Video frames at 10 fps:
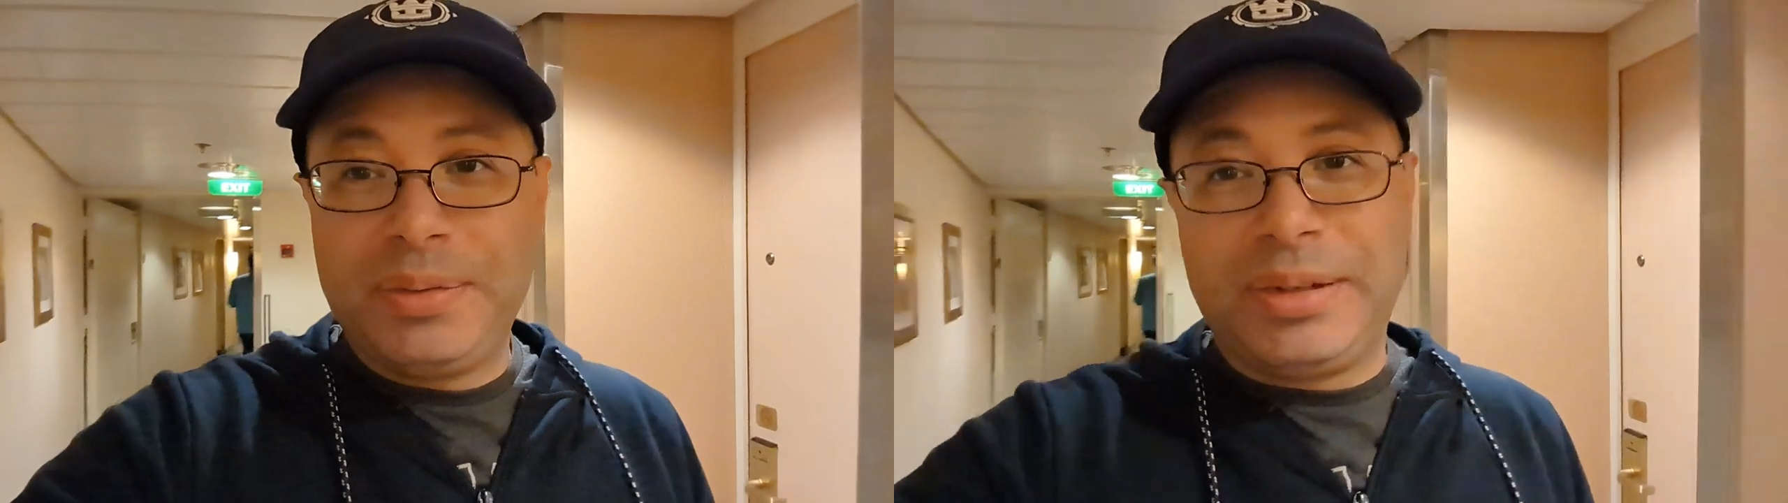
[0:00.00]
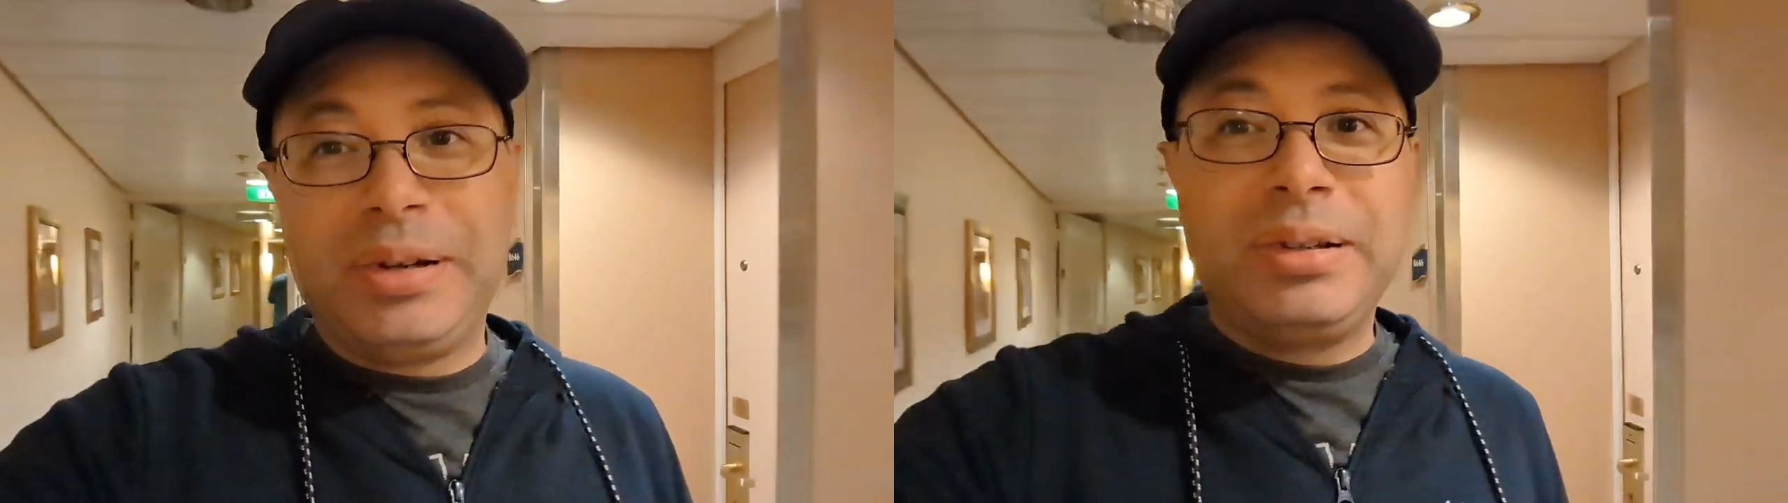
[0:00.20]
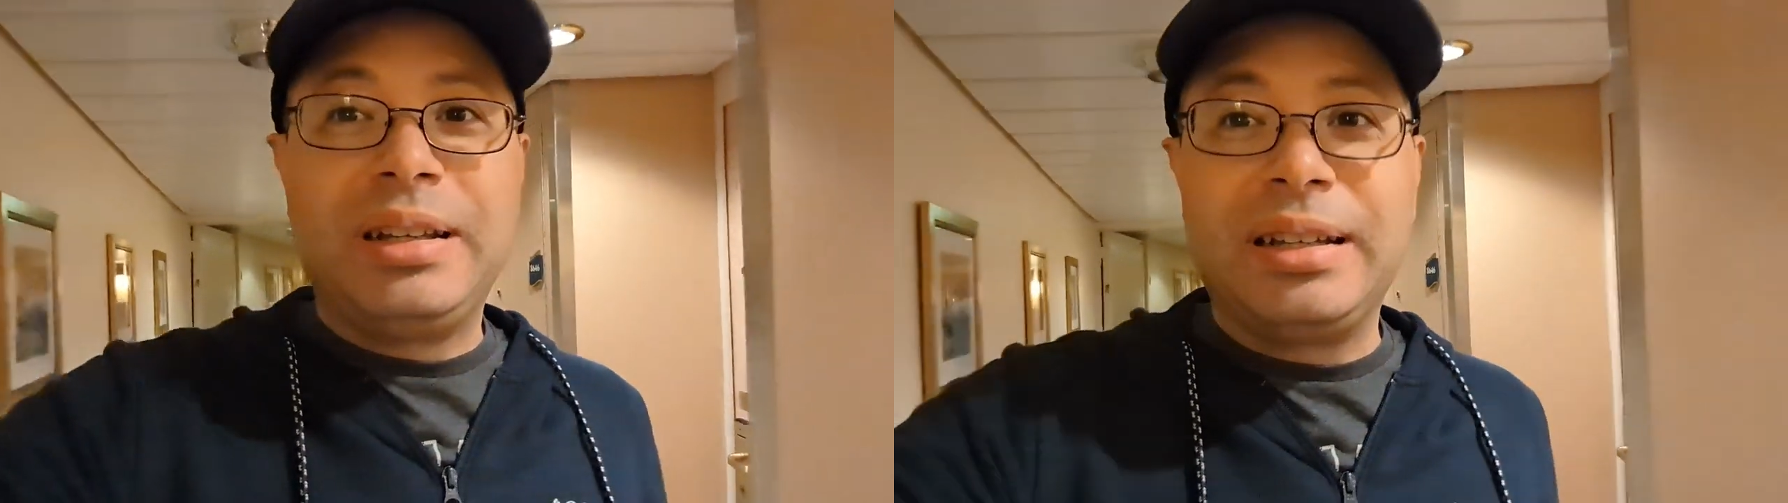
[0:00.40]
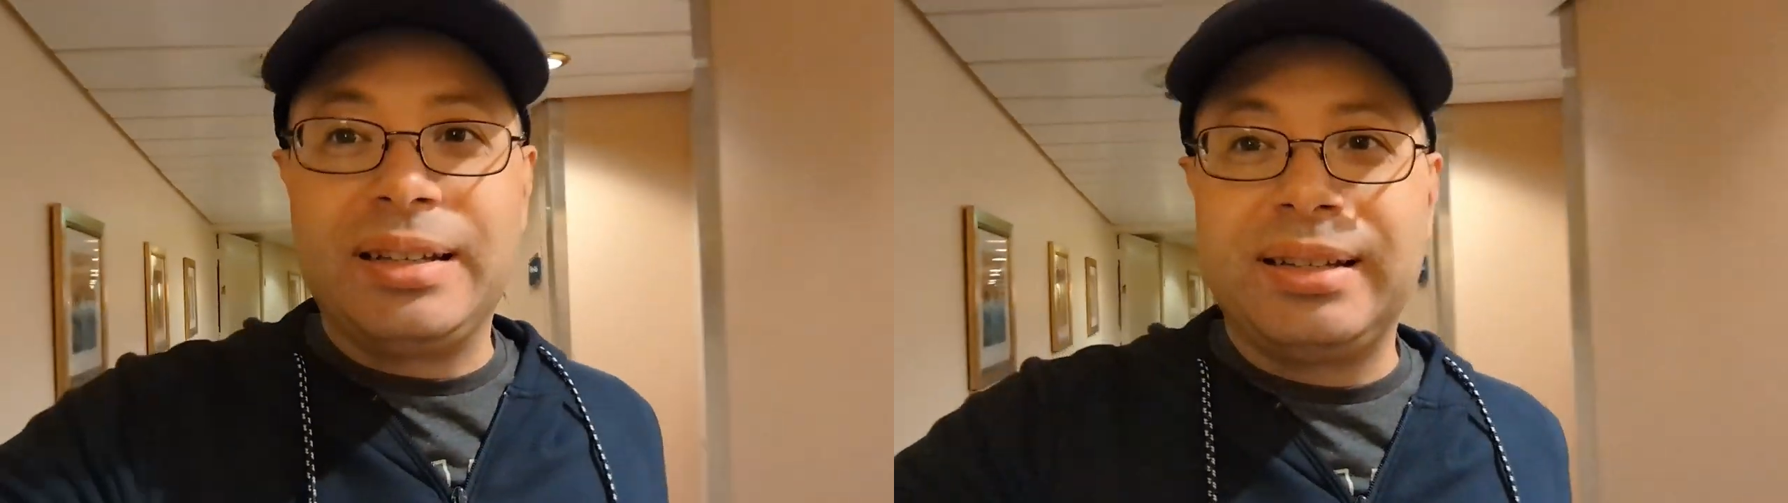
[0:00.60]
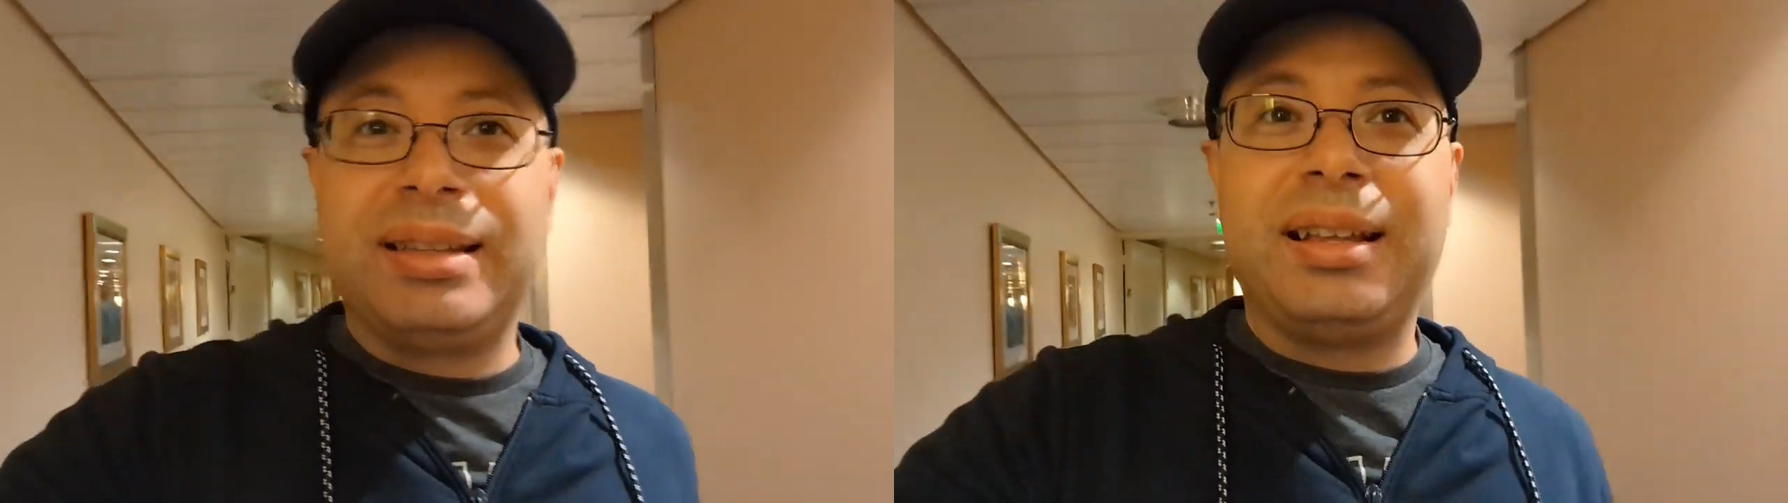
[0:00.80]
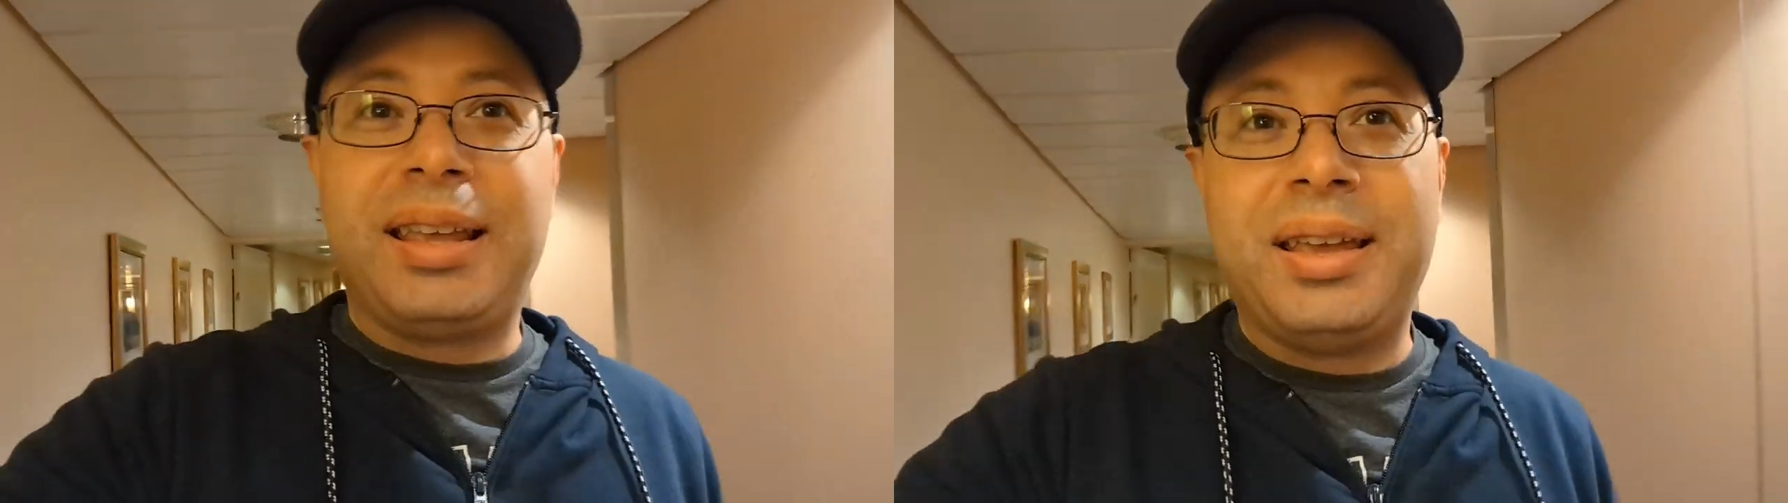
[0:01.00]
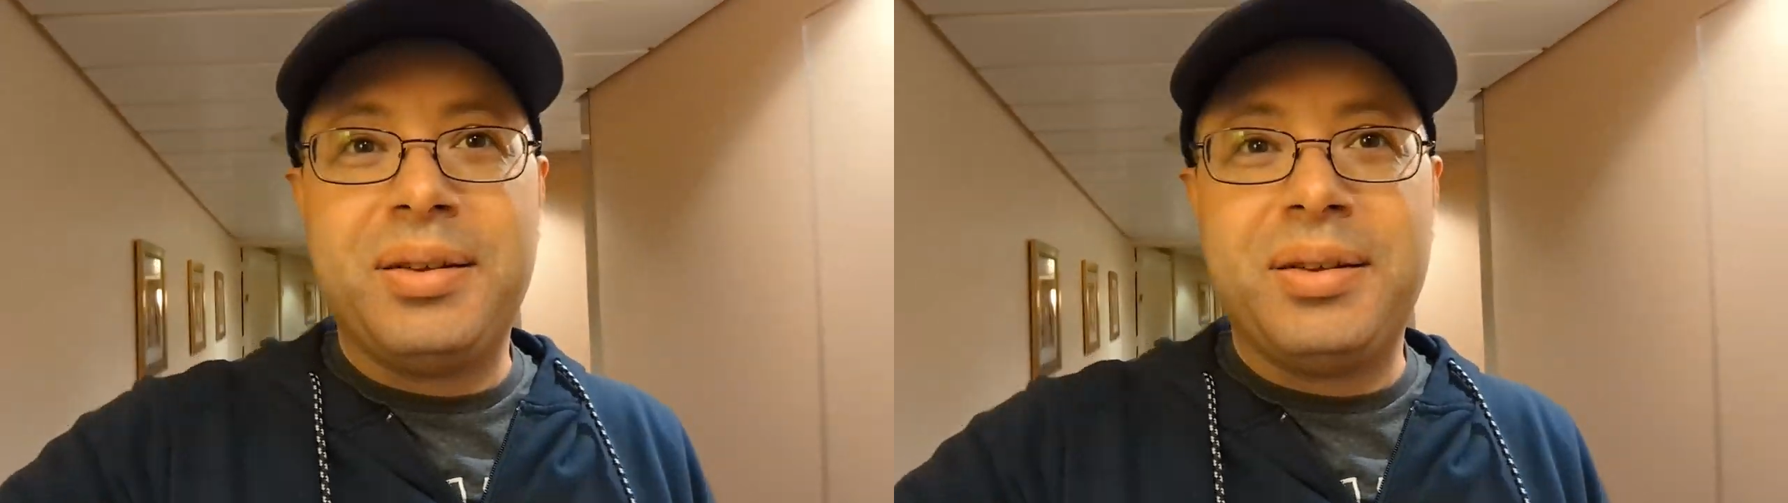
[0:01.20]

it was her luggage that they